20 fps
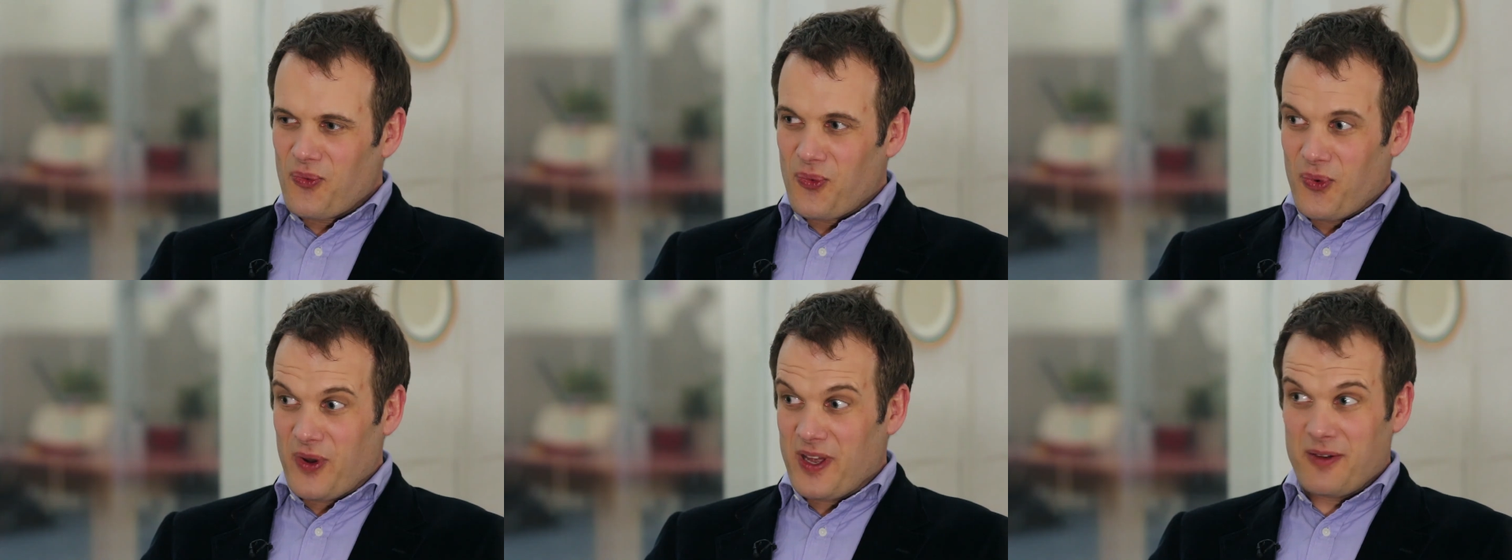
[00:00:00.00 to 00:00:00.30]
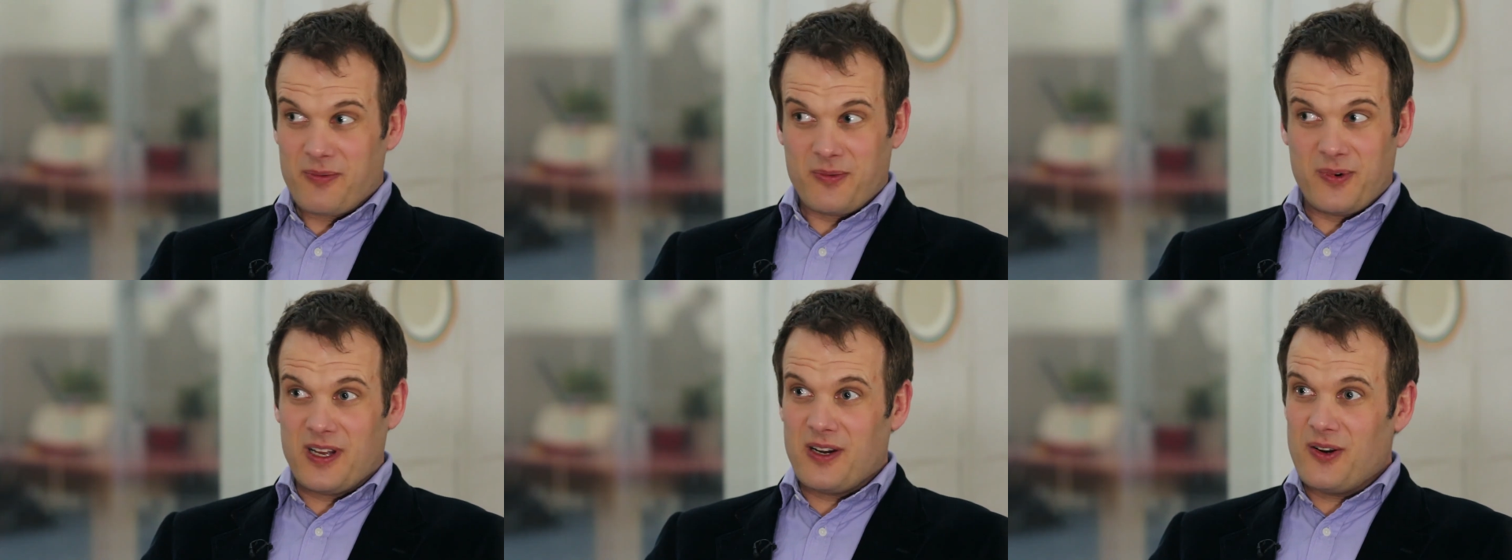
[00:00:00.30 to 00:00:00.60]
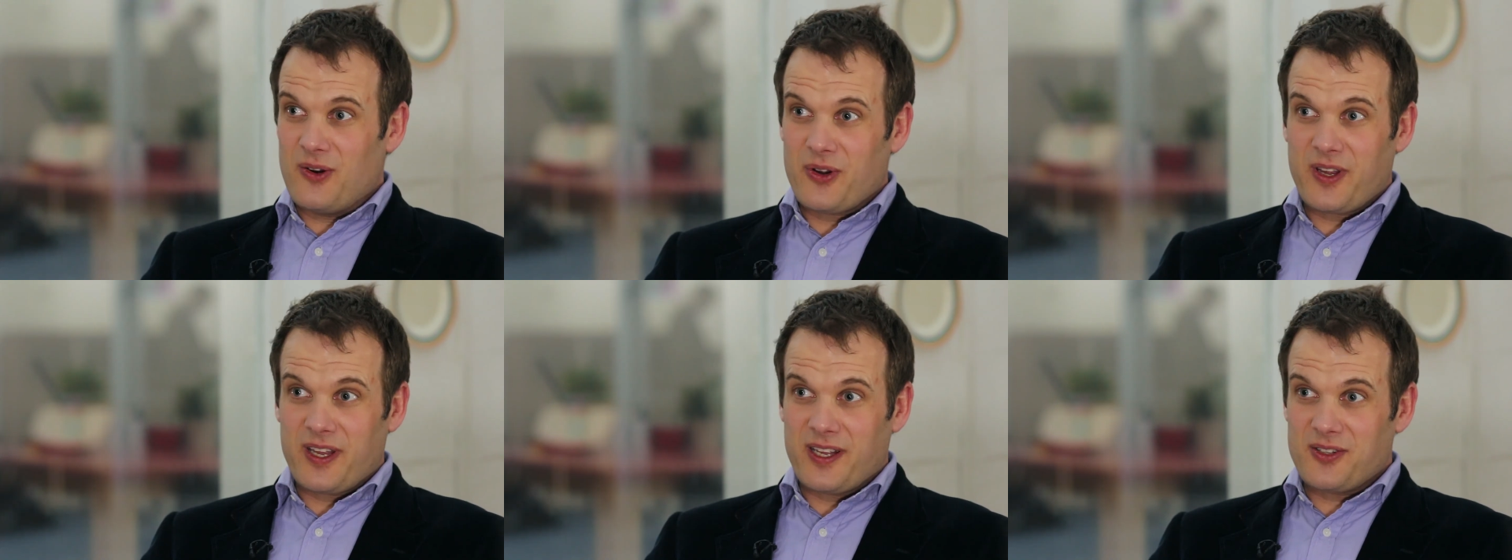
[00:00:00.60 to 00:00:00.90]
we're, we're
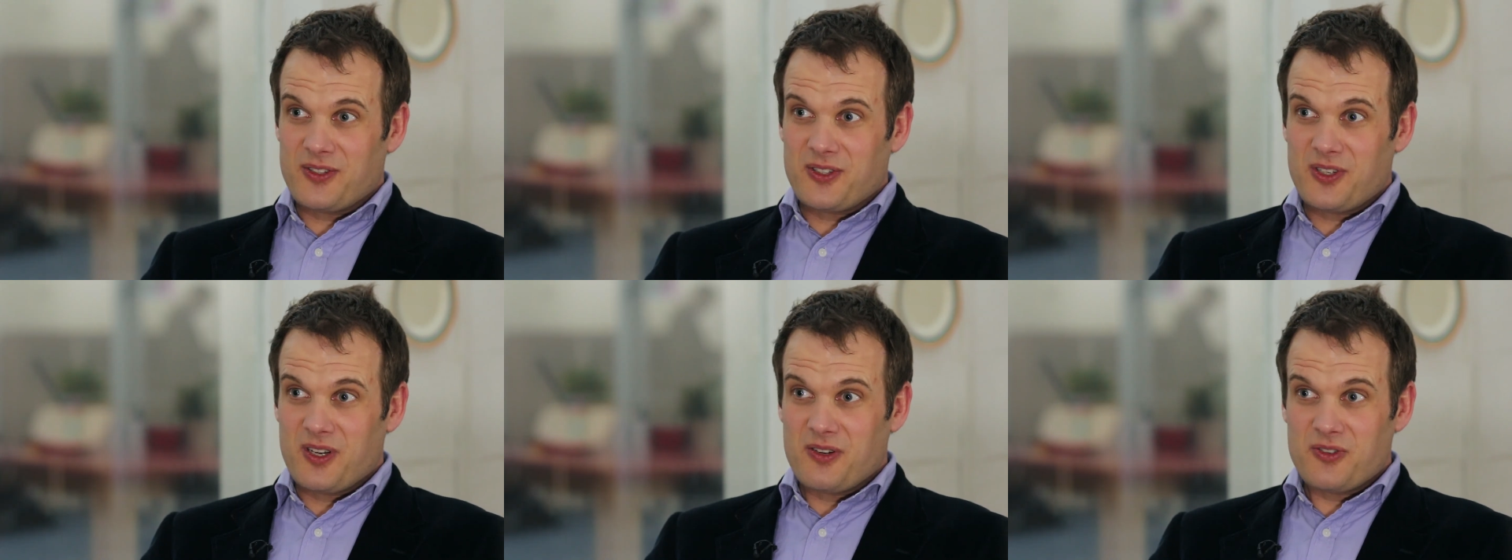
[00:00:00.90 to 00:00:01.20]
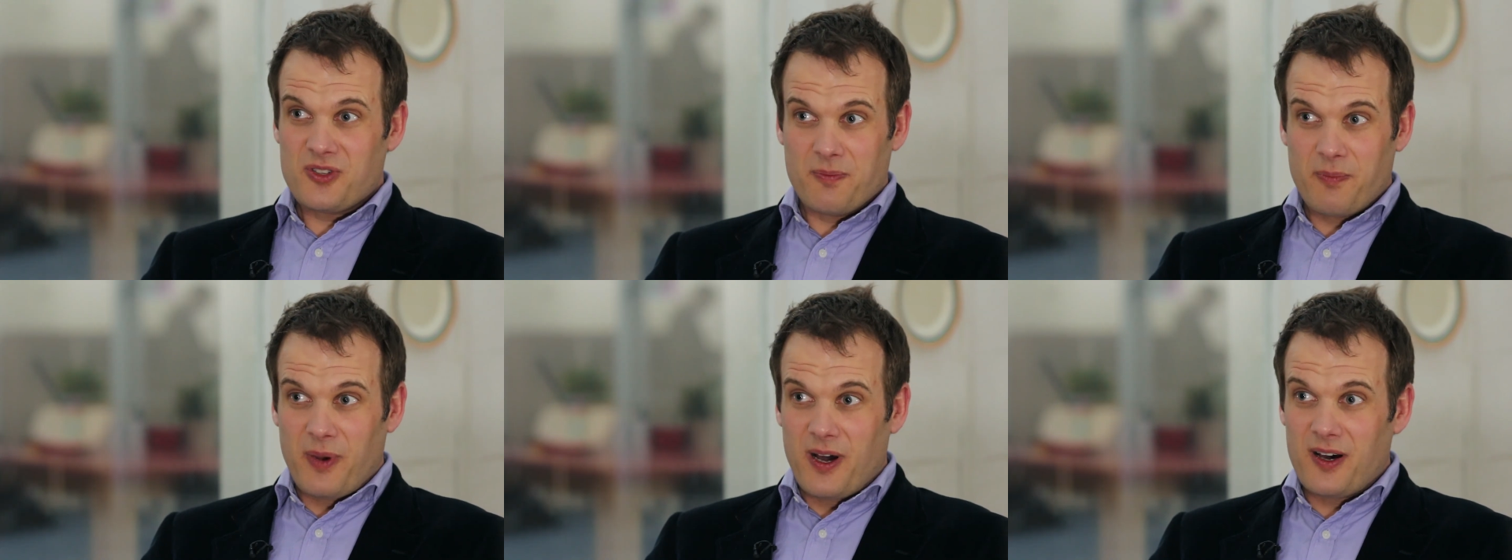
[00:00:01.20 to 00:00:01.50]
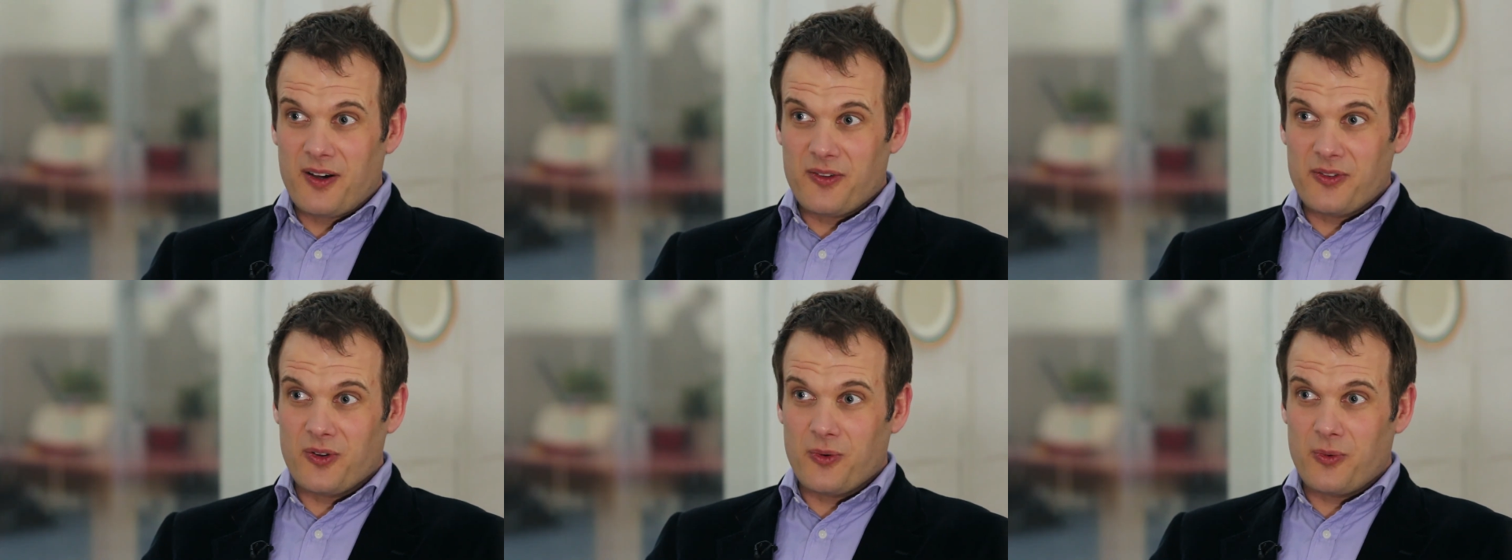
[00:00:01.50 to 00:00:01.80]
looking to, to
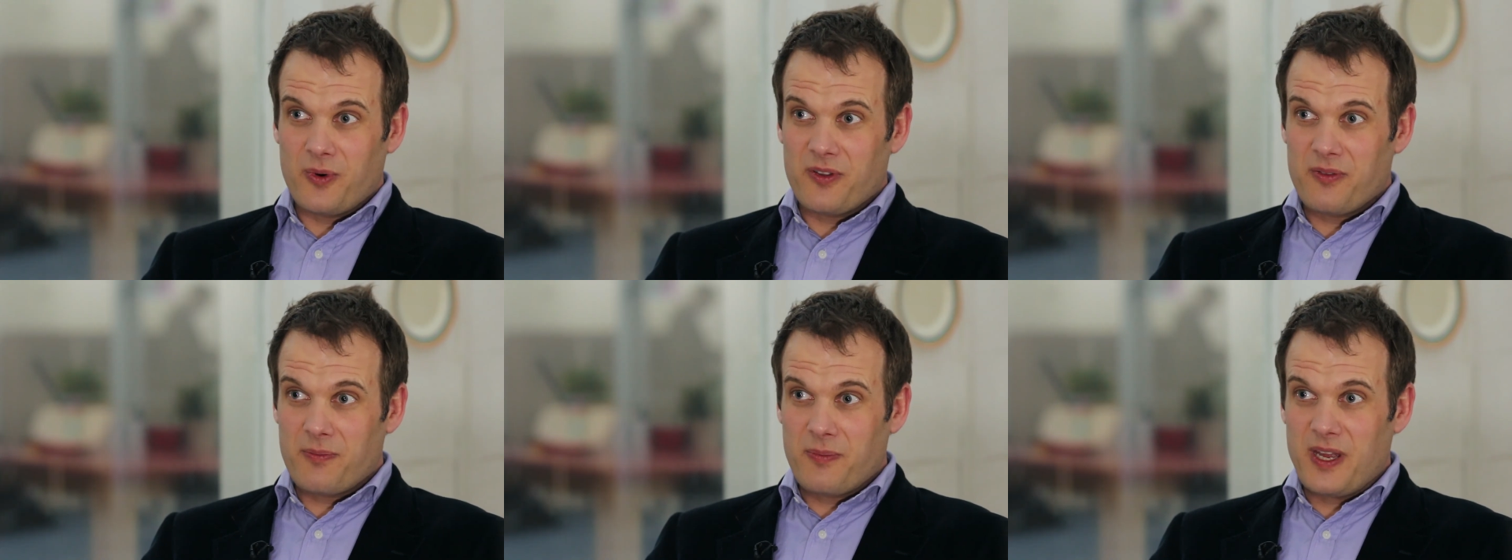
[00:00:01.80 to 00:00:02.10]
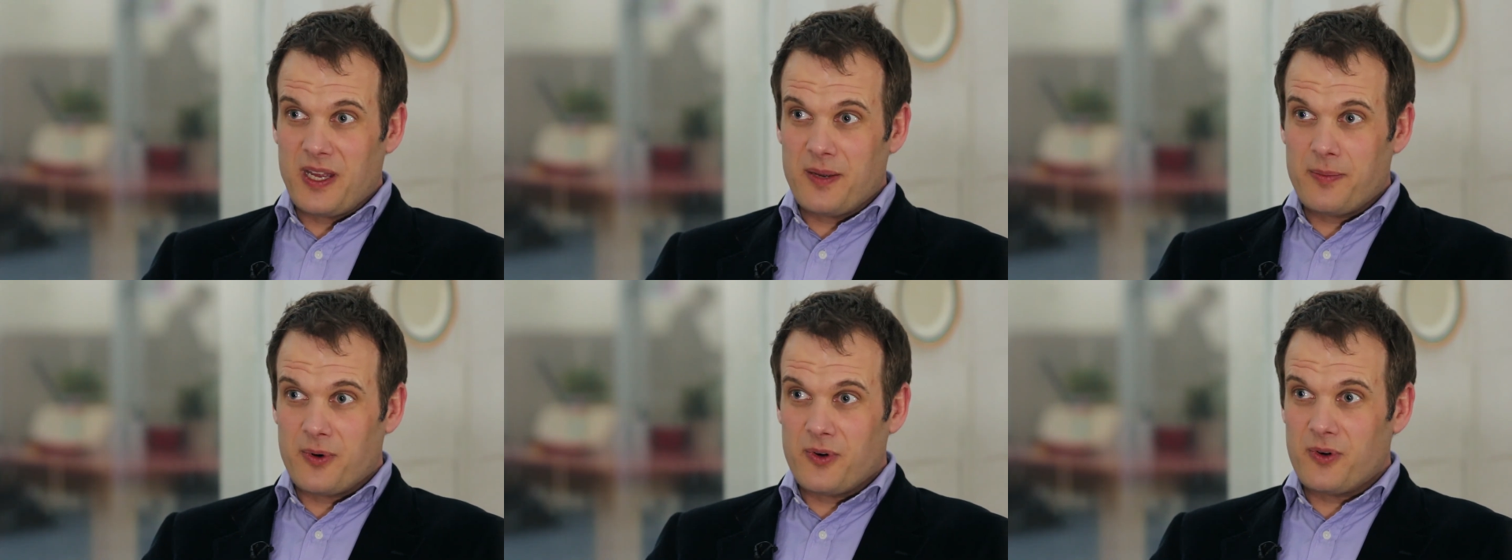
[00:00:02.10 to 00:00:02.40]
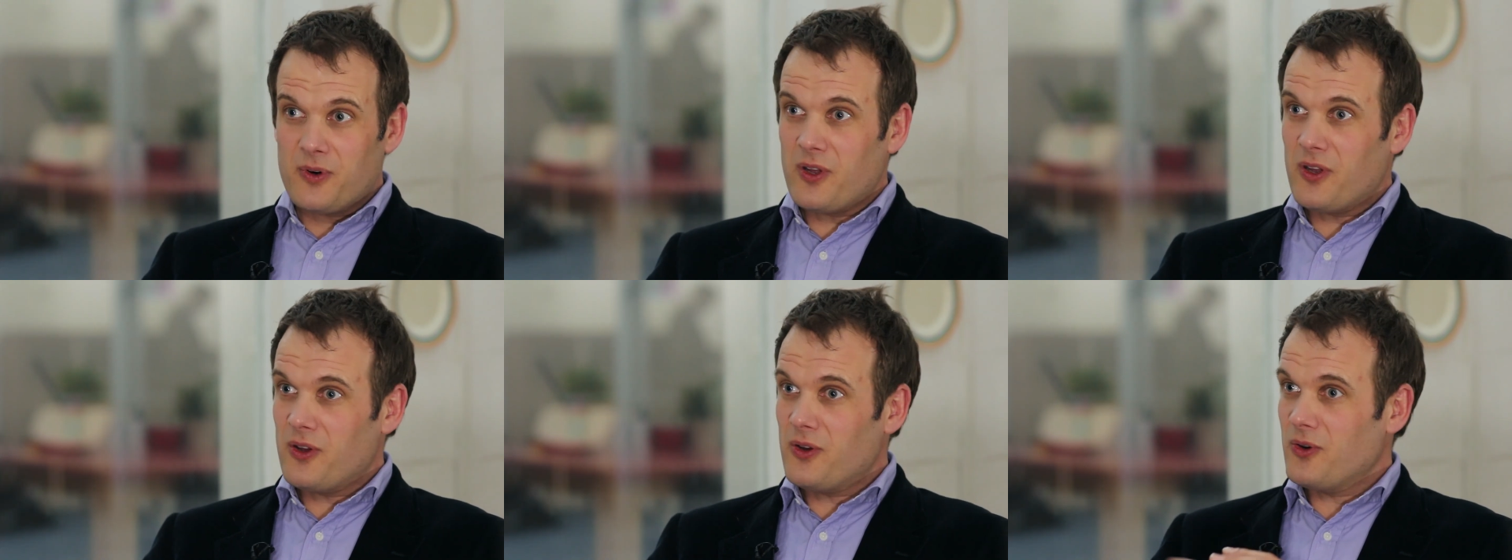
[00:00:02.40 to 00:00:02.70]
partner with
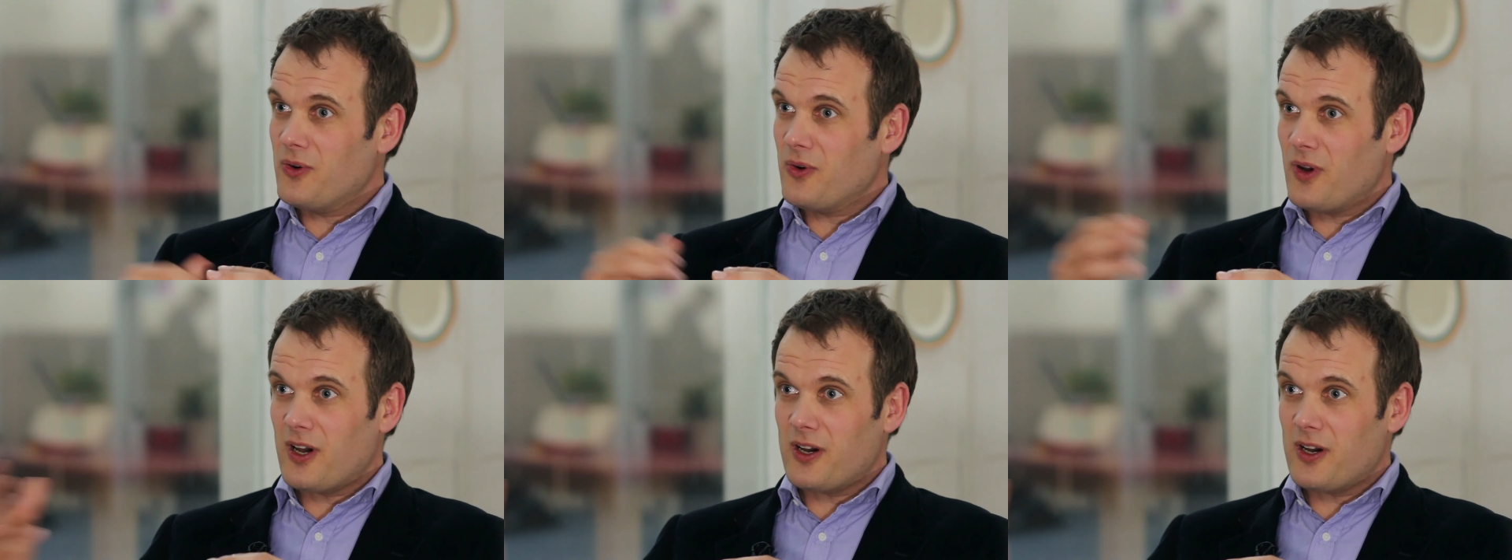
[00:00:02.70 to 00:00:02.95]
people who